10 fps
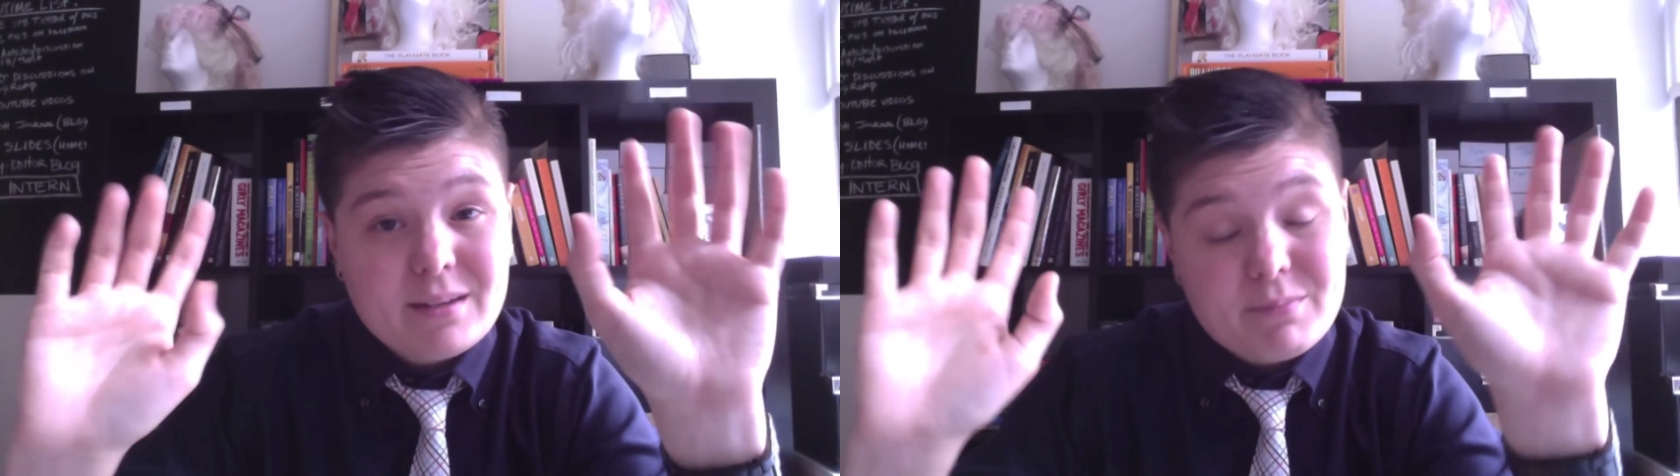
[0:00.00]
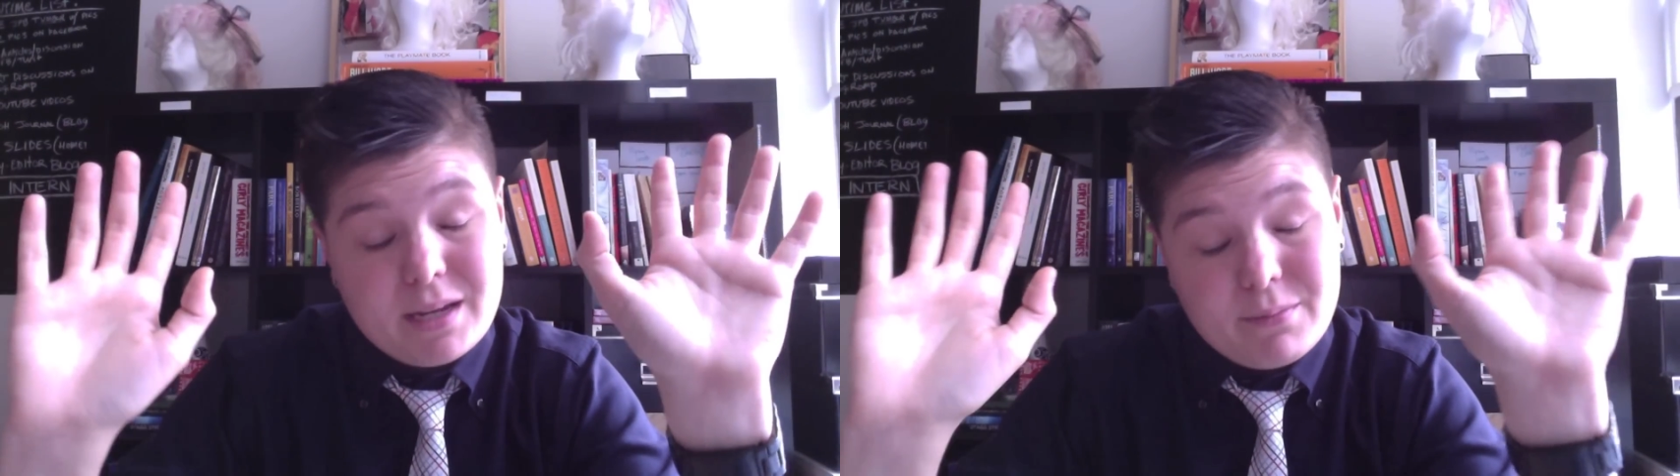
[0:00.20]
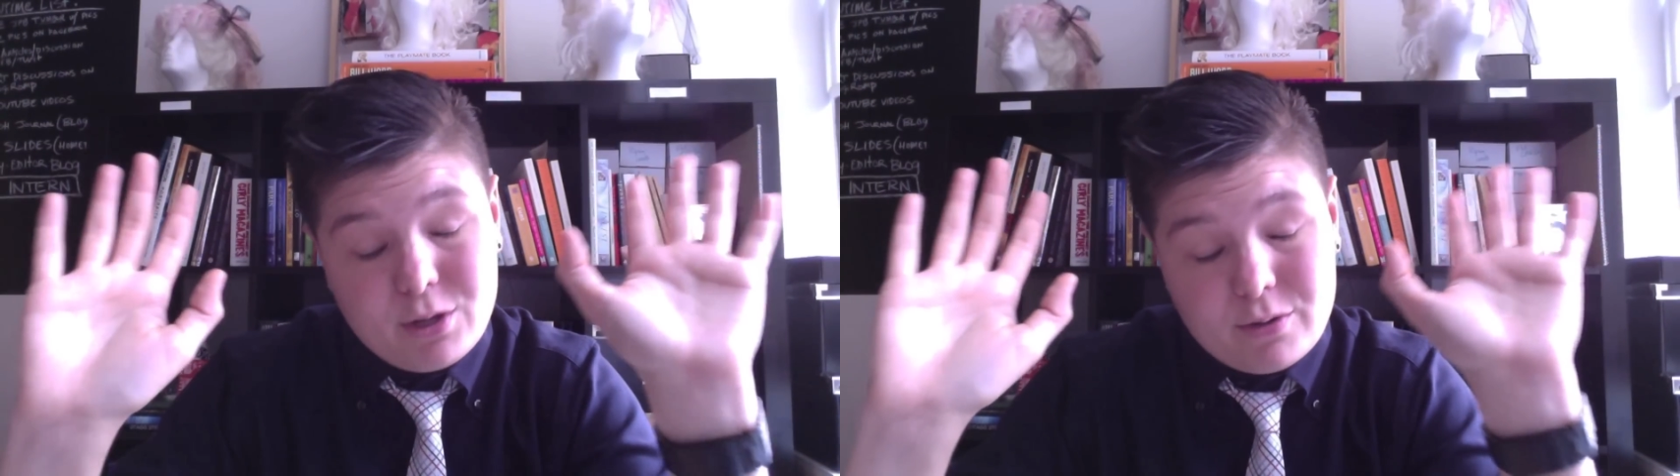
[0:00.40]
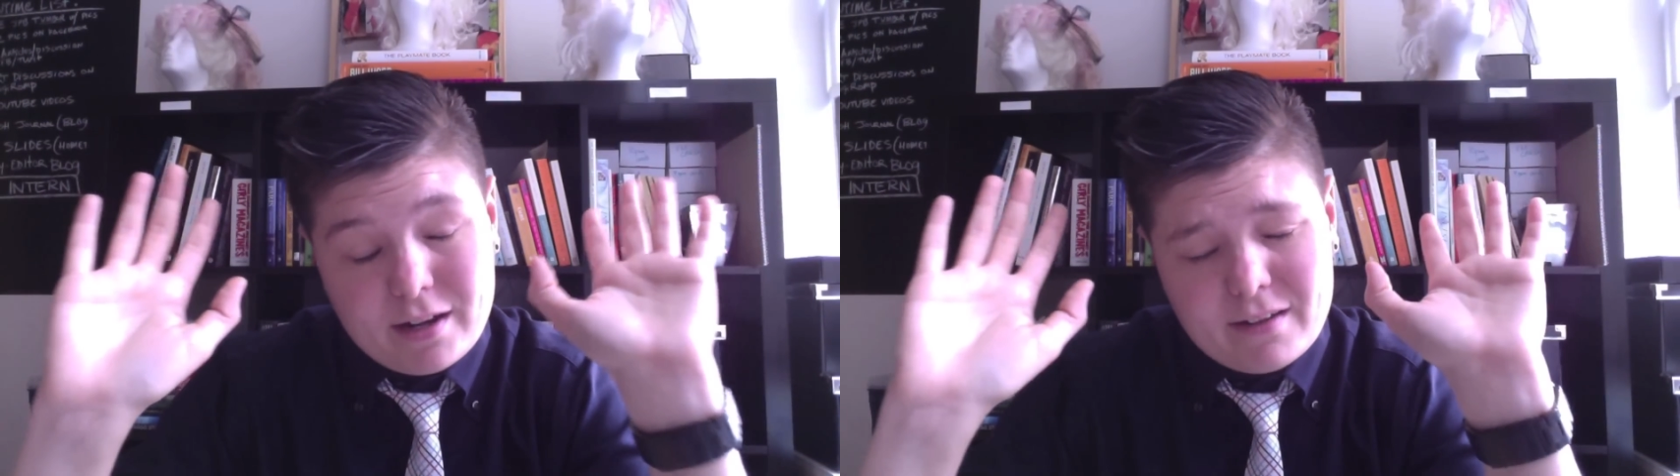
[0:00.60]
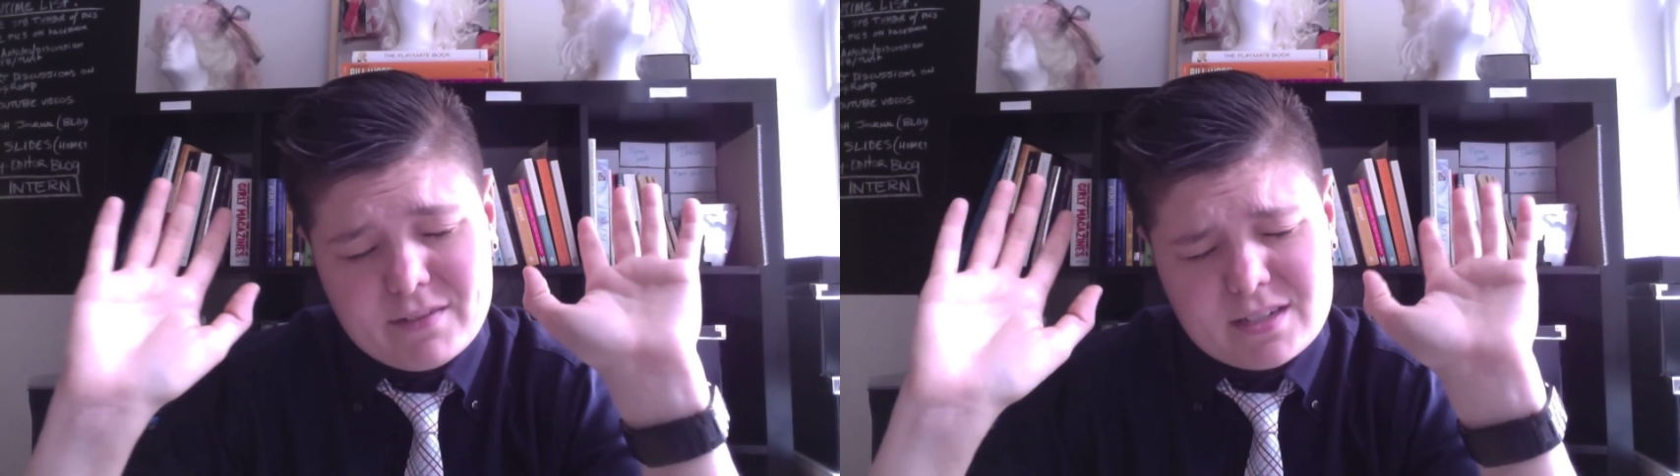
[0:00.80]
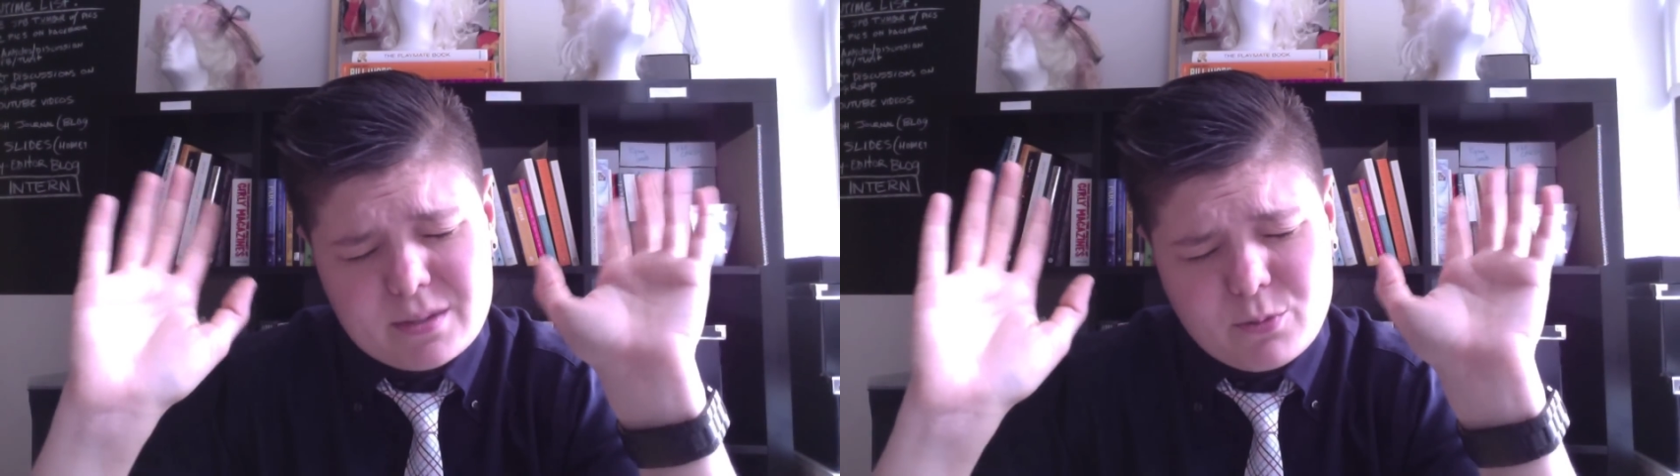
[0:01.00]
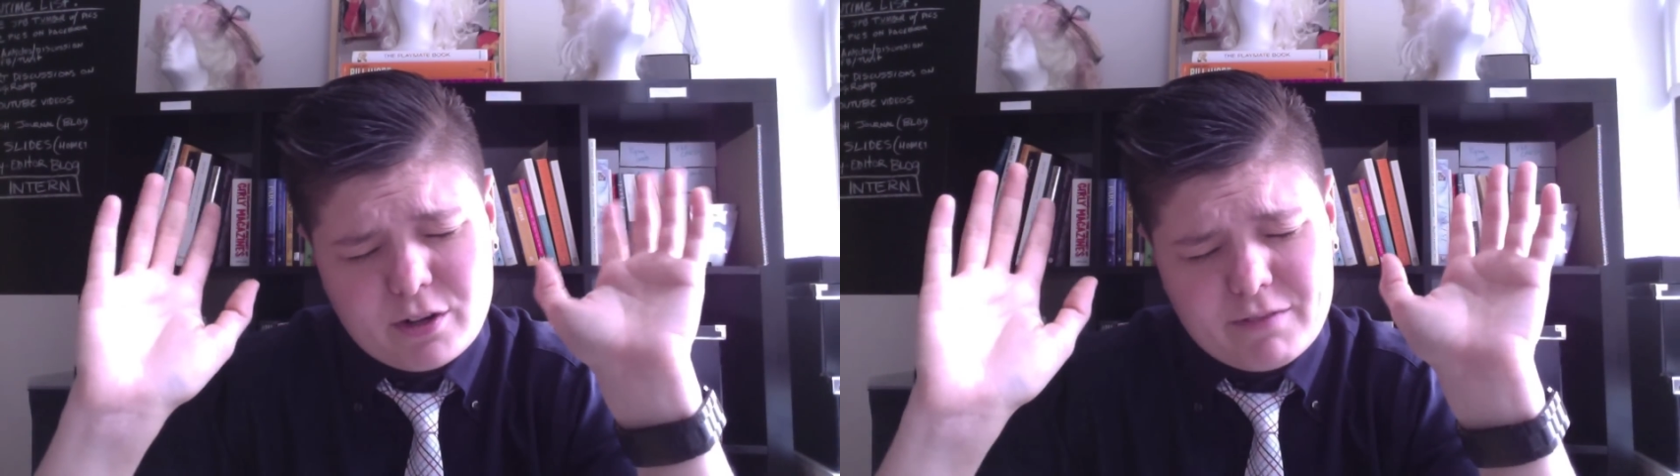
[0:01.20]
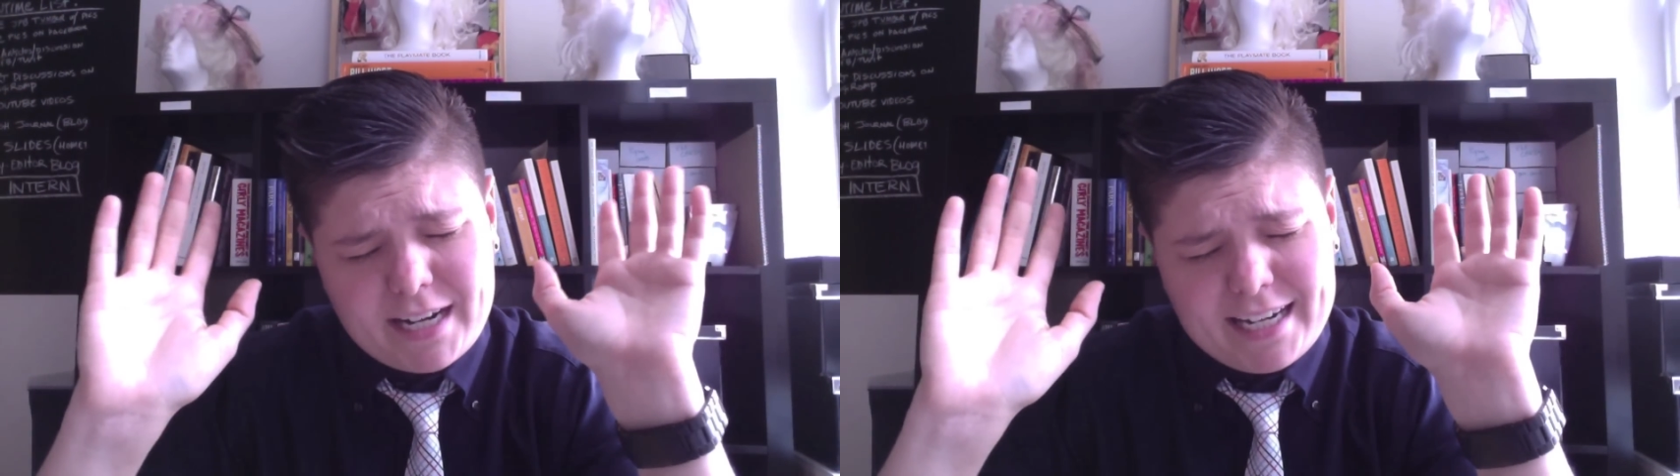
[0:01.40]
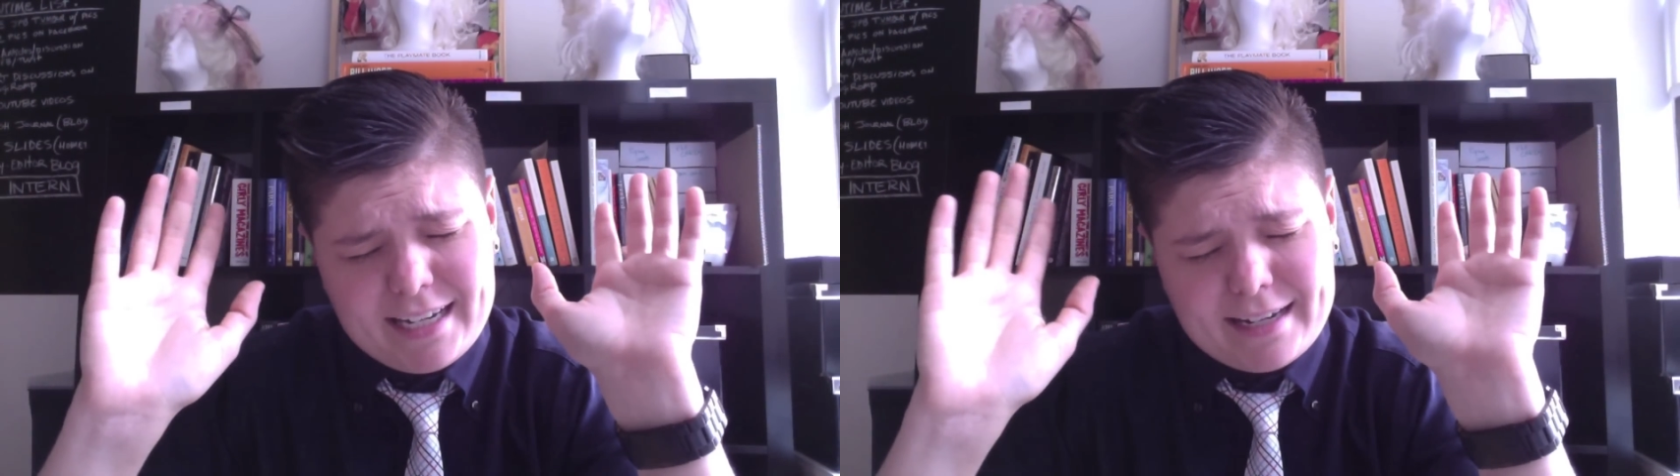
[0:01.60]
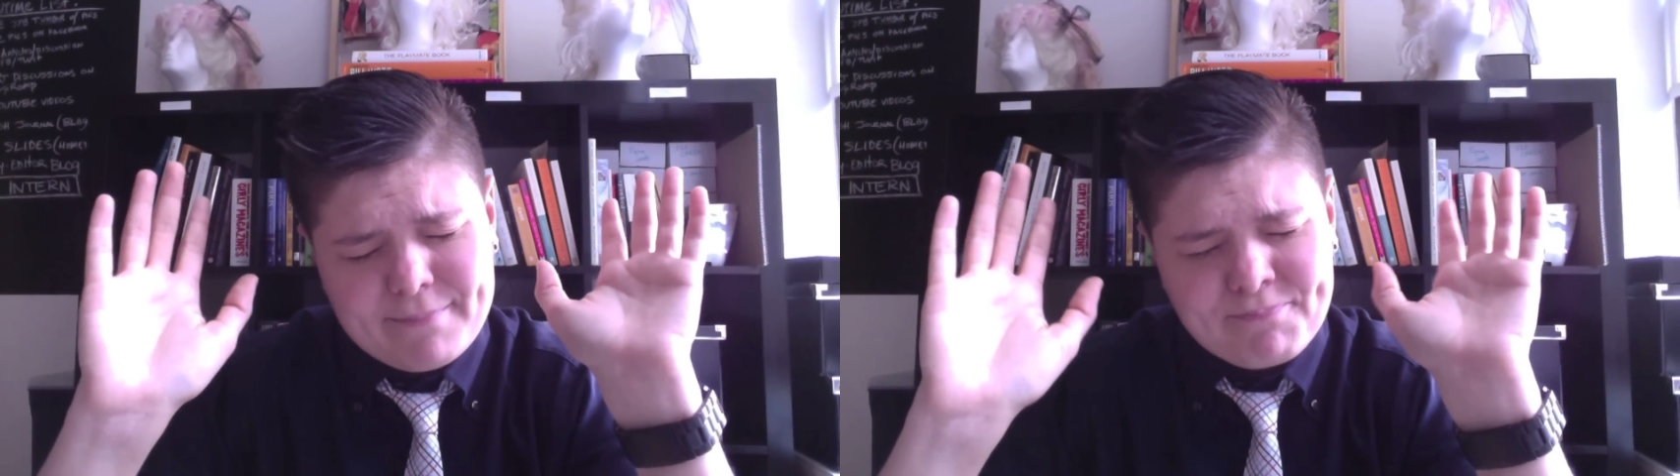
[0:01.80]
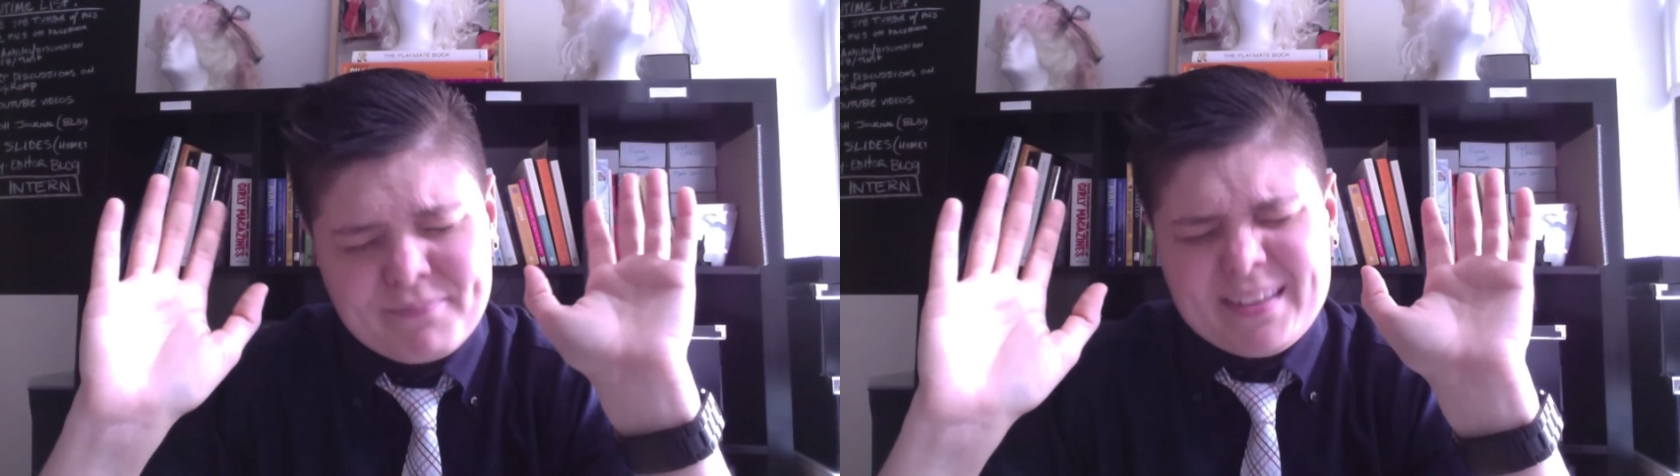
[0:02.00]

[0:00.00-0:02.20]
then maybe you have somewhat of an idea.